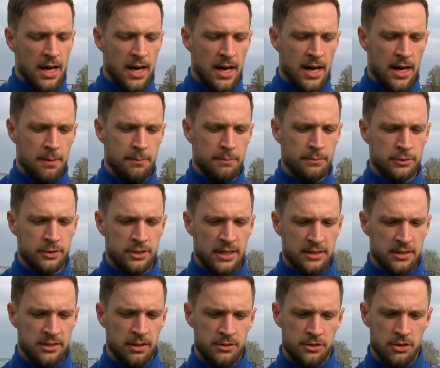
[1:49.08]
So
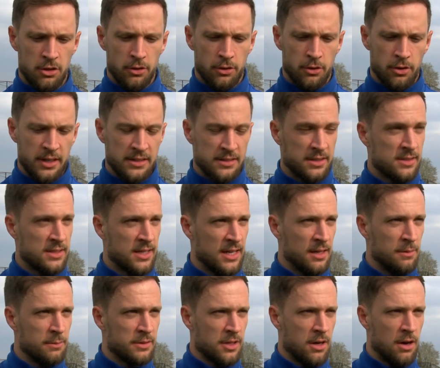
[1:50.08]
that's something to look on as a
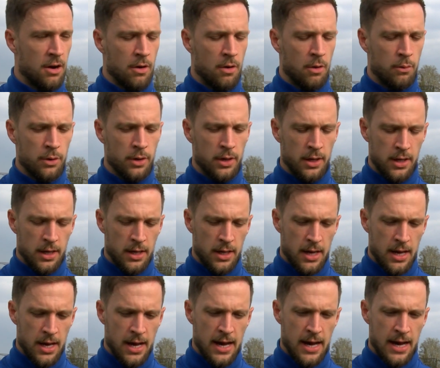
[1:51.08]
team, as a whole.
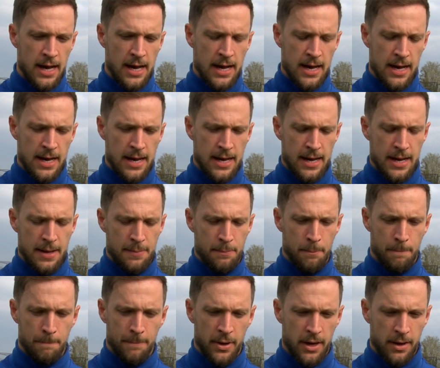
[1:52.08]

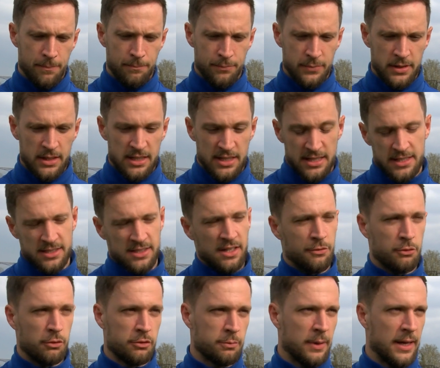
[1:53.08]
But it's
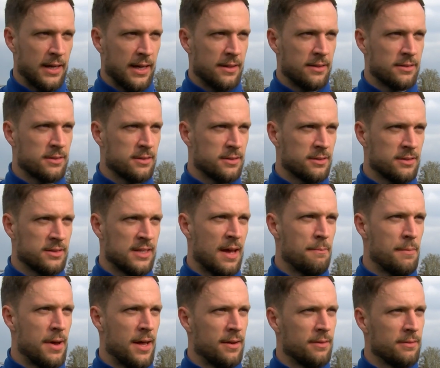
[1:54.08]
difficult to play against
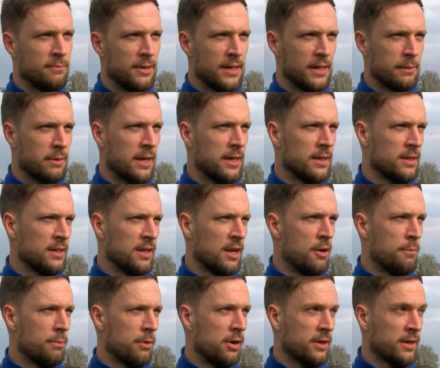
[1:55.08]
10 men when they play in a
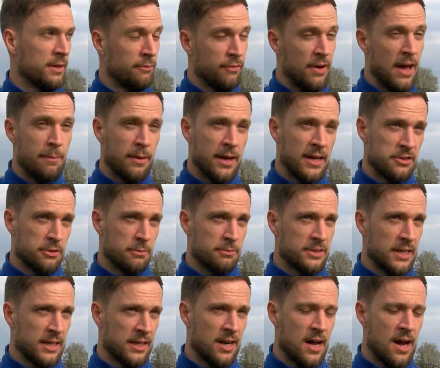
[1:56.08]
low block. And fair play to them
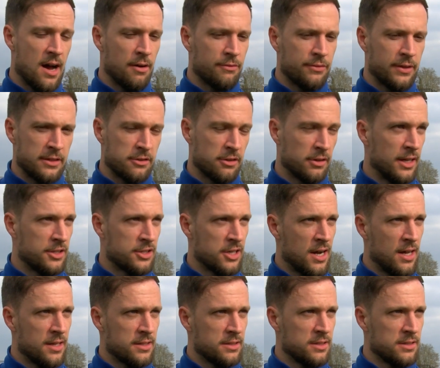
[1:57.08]
second half. They took their
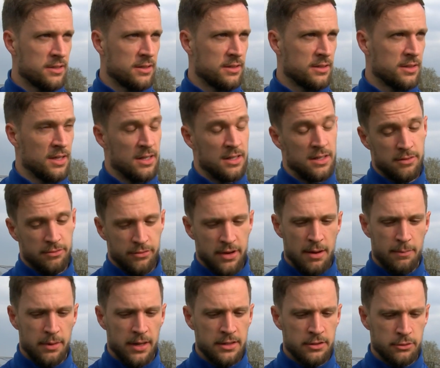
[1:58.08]
chances, and
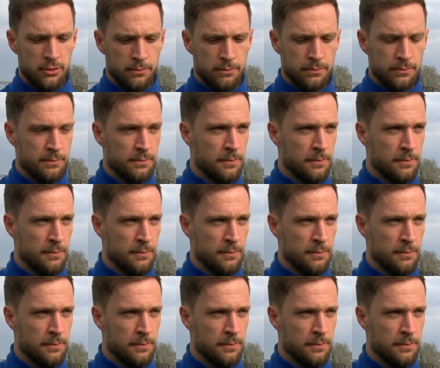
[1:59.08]
fair play to them.